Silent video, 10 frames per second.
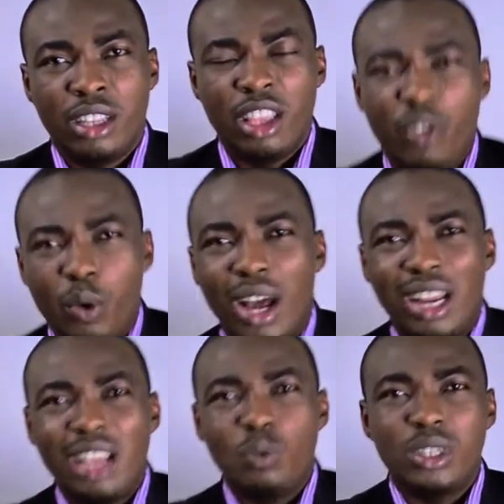If you
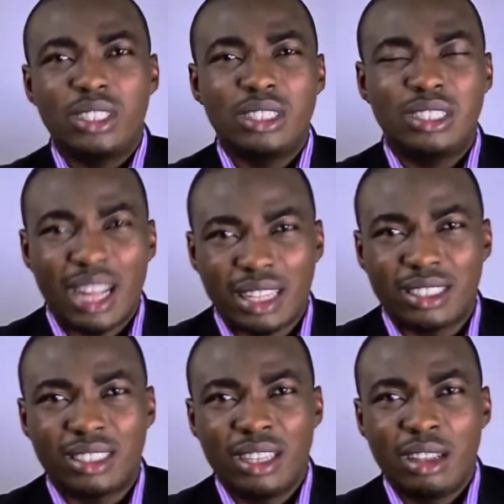align with
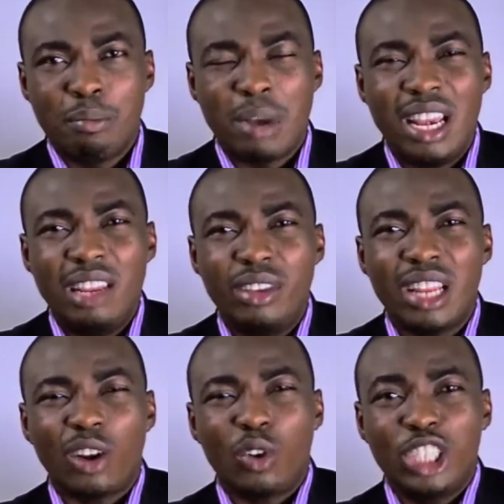that by living
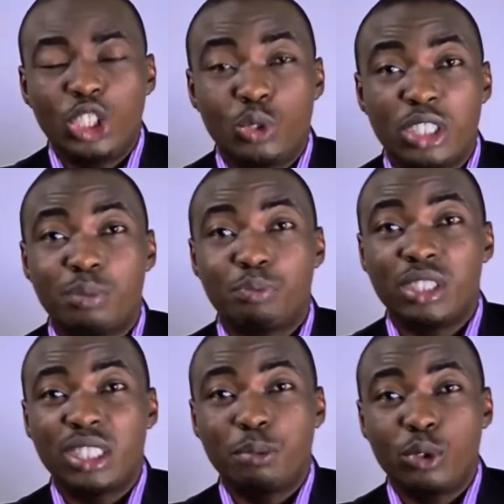according to His
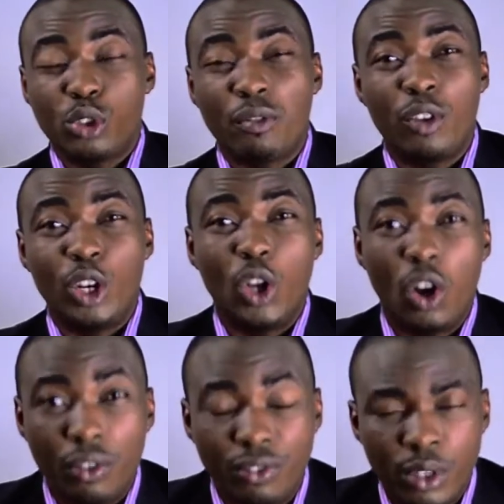principles of
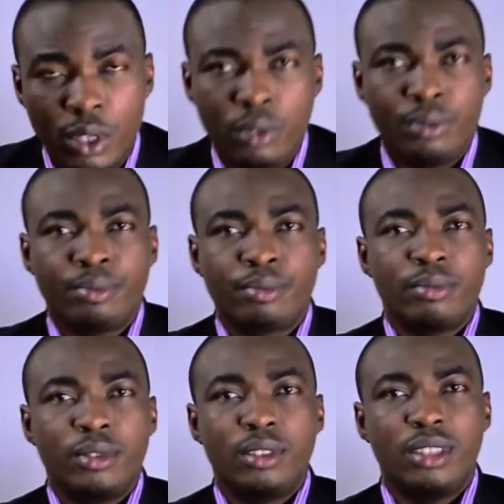love,
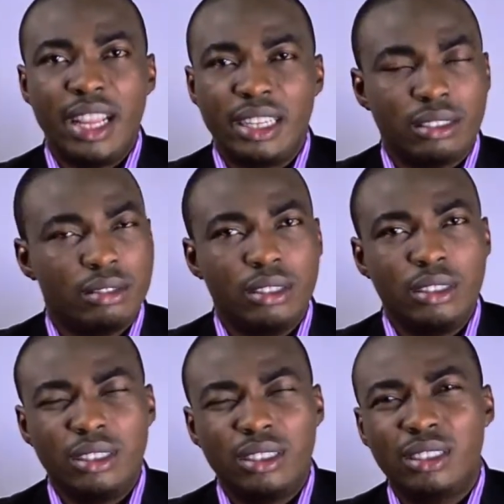then
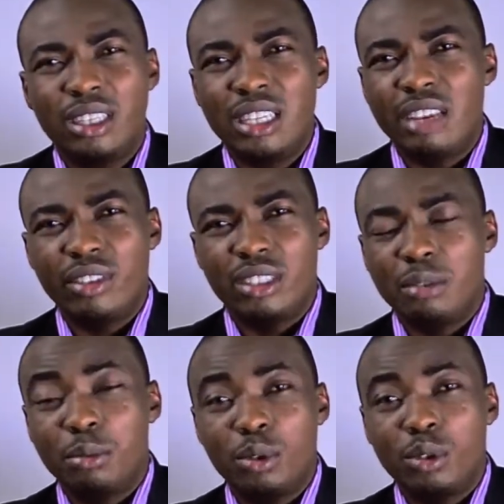it is
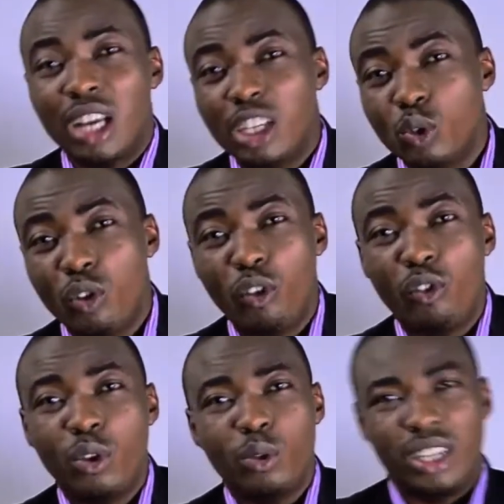inevitable that you will
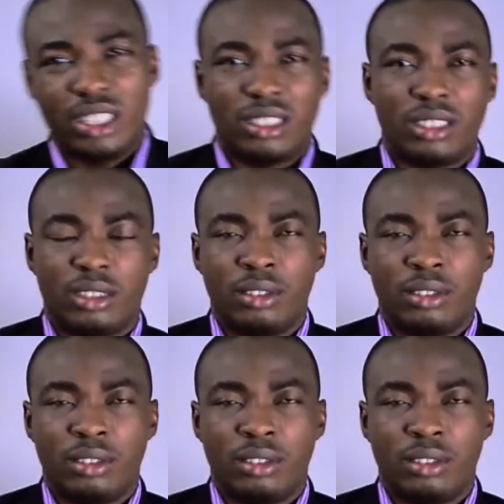fulfill destiny.